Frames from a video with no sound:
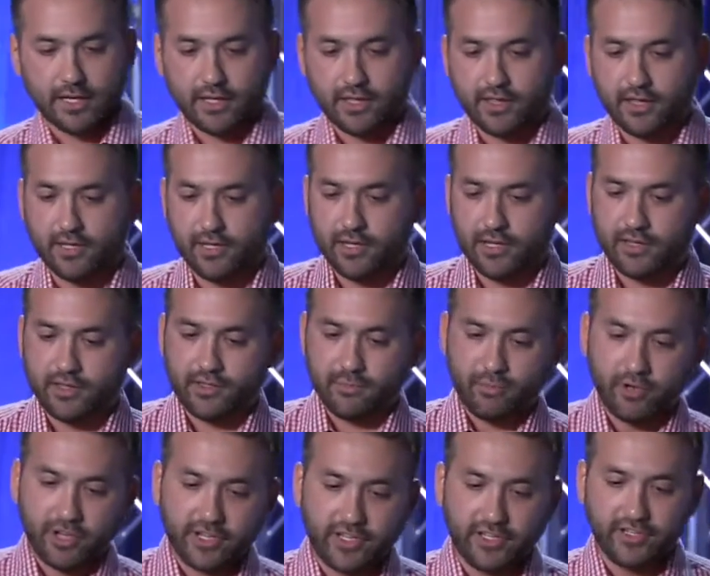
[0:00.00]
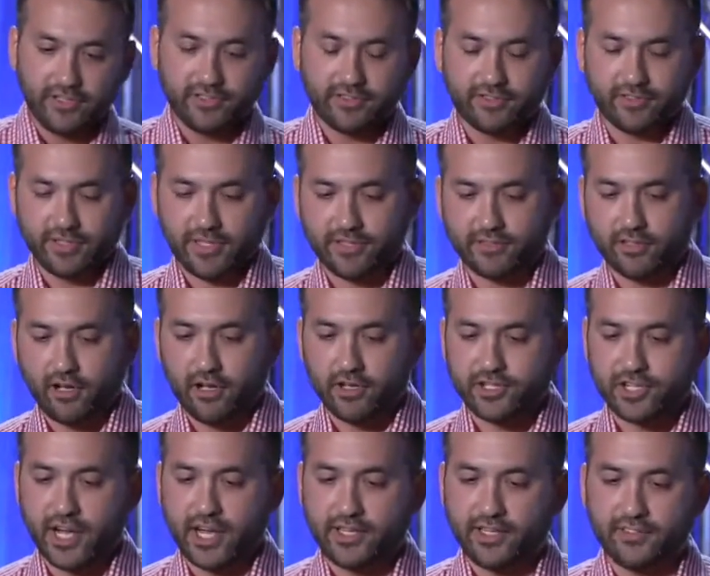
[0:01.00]
The book is It's All
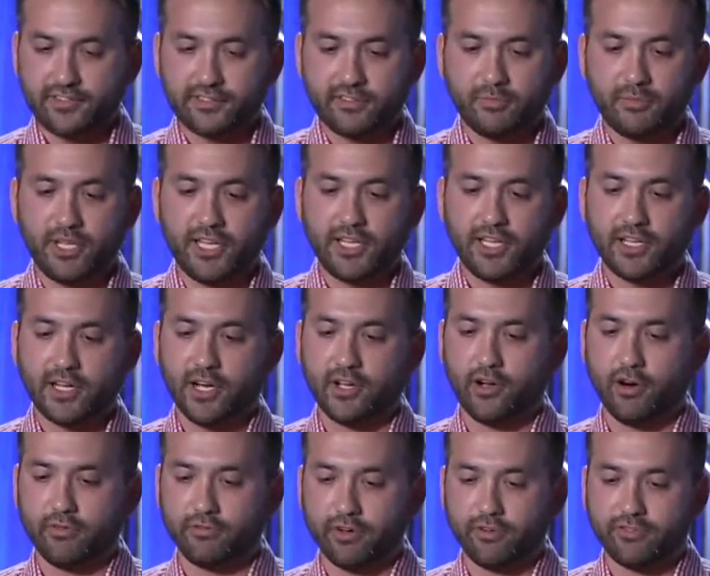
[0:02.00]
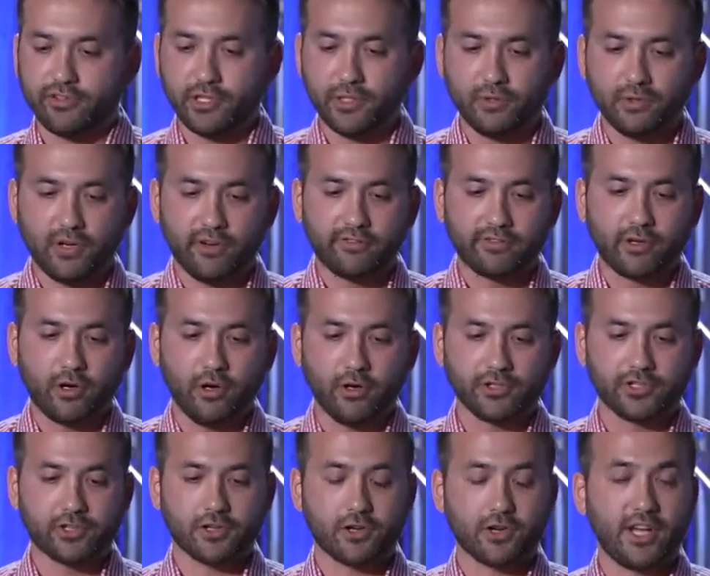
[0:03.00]
Chinese to Me, an overview of
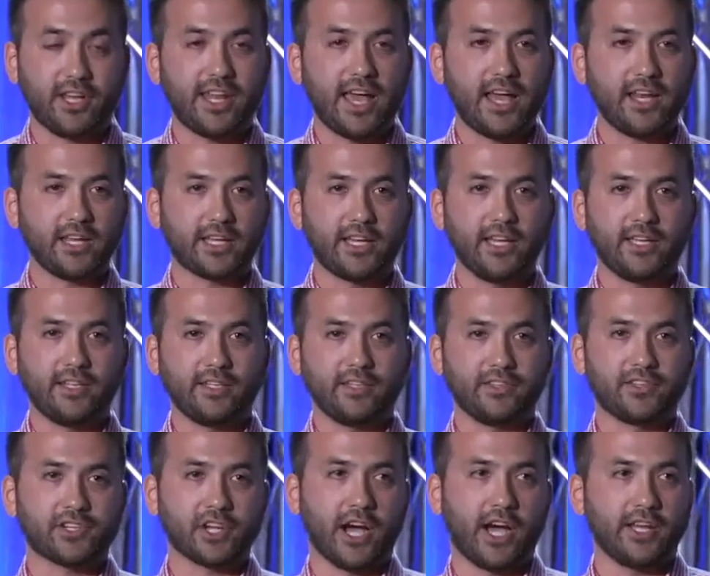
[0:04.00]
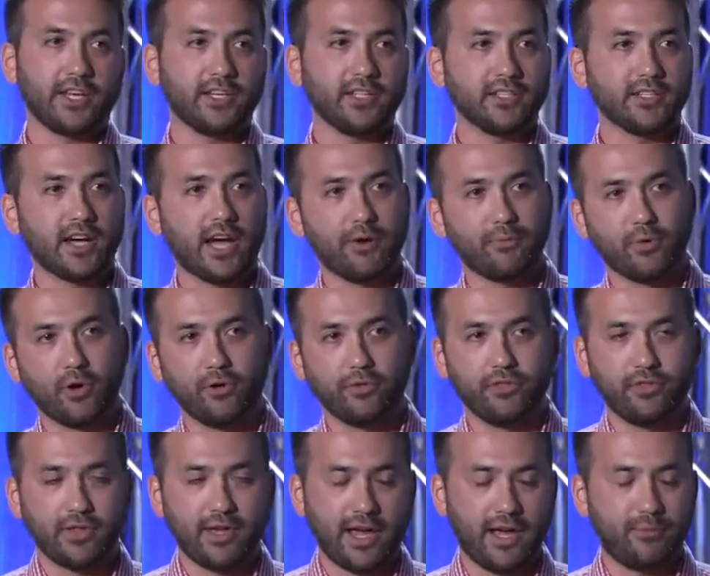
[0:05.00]
culture and etiquette in China. I
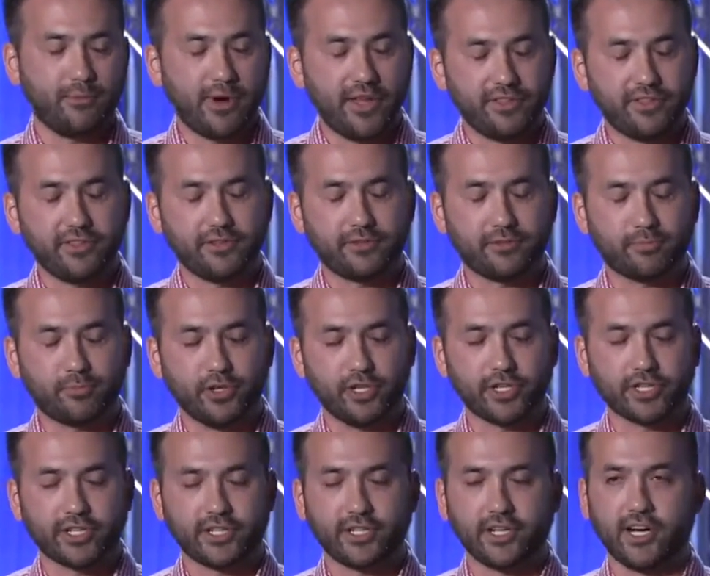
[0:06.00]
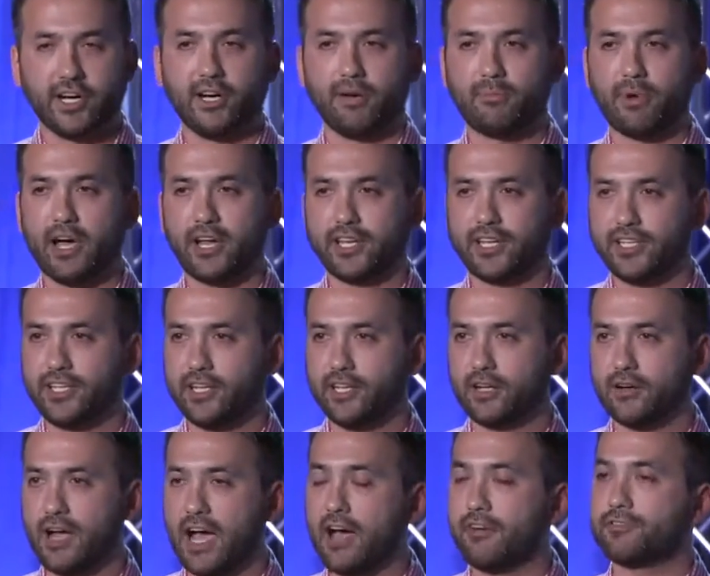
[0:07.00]
read this book about a year
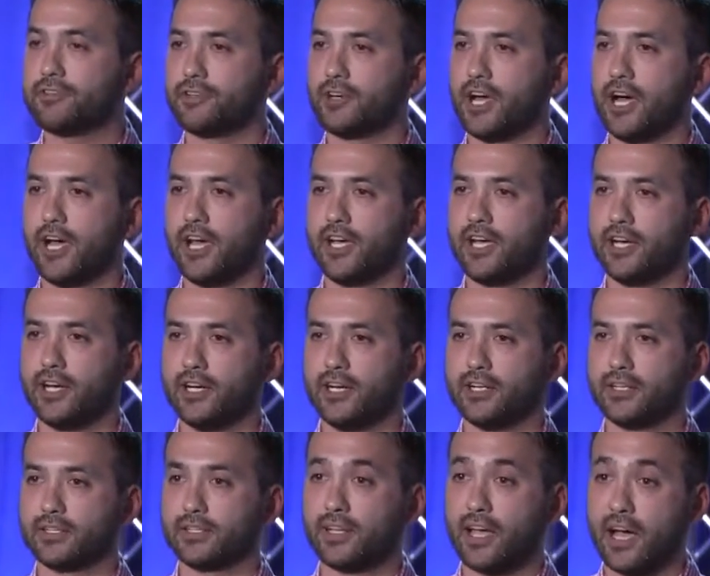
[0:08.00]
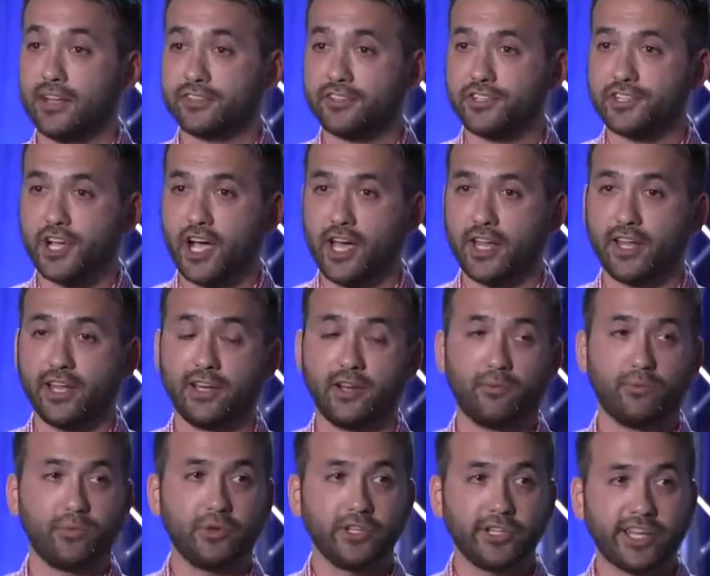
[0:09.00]
after I got to China, and it
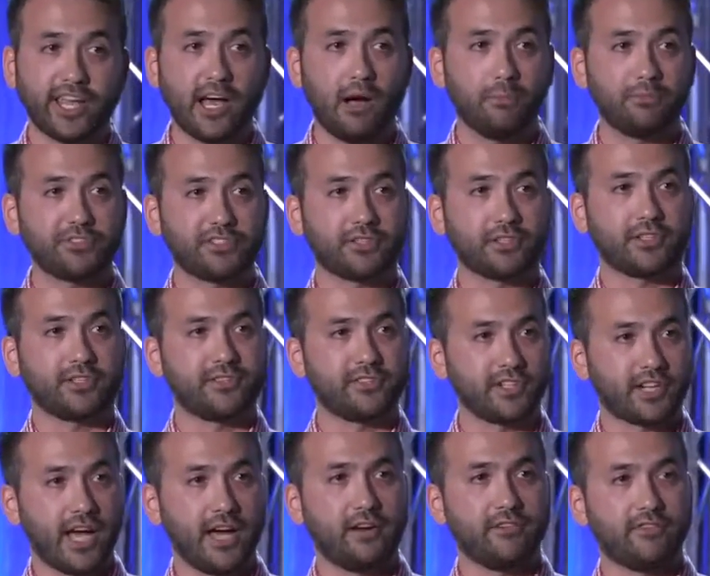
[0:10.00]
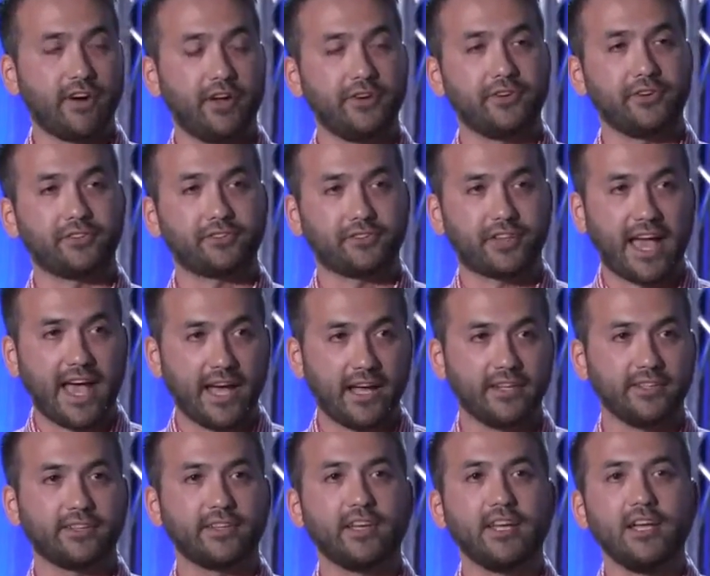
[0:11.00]
really helped to kind of
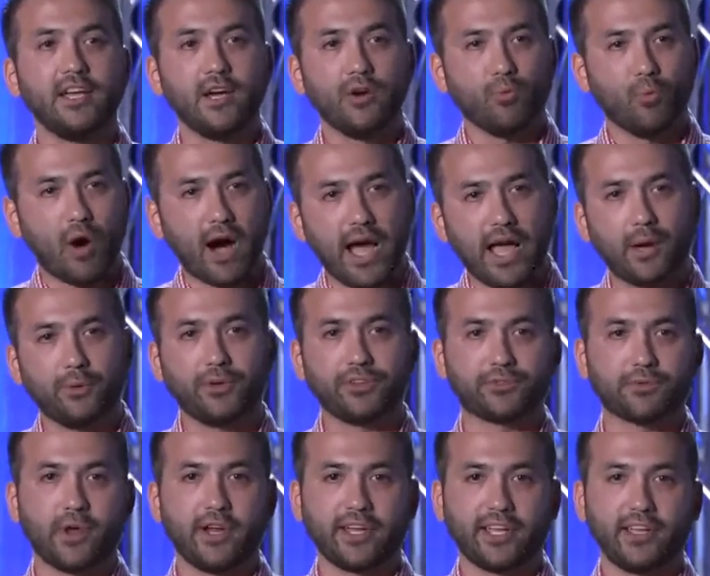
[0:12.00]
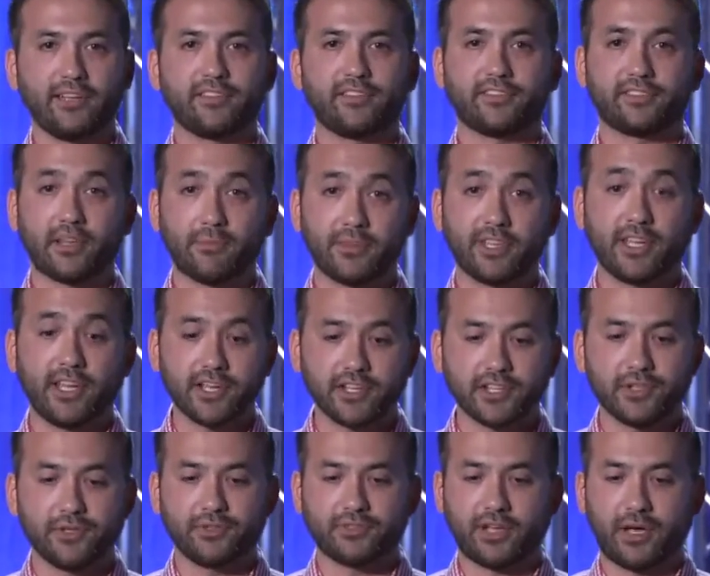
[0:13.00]
understand why I was running into some of the
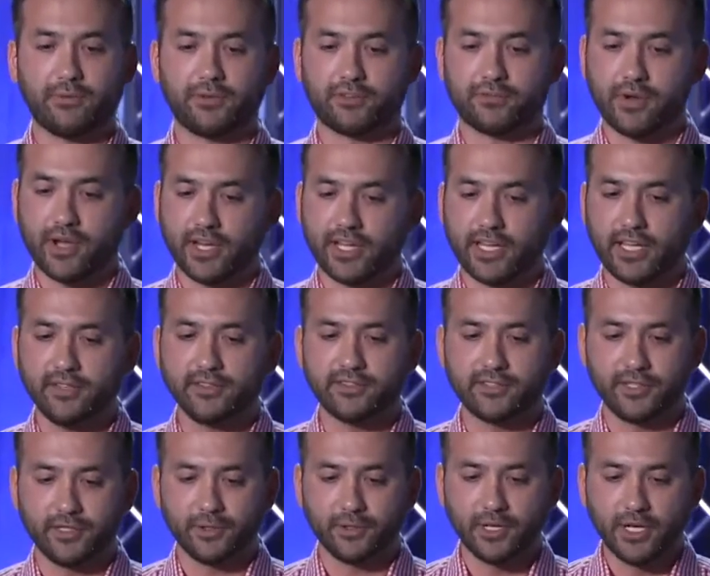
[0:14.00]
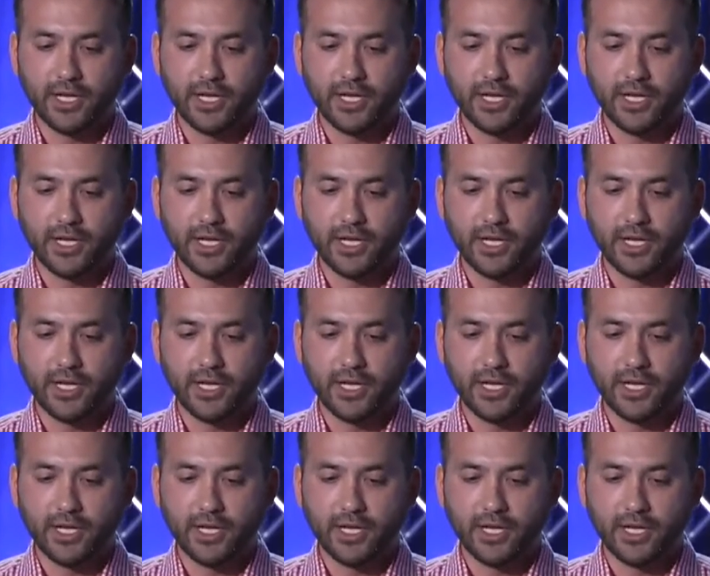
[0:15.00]
issues I was running into.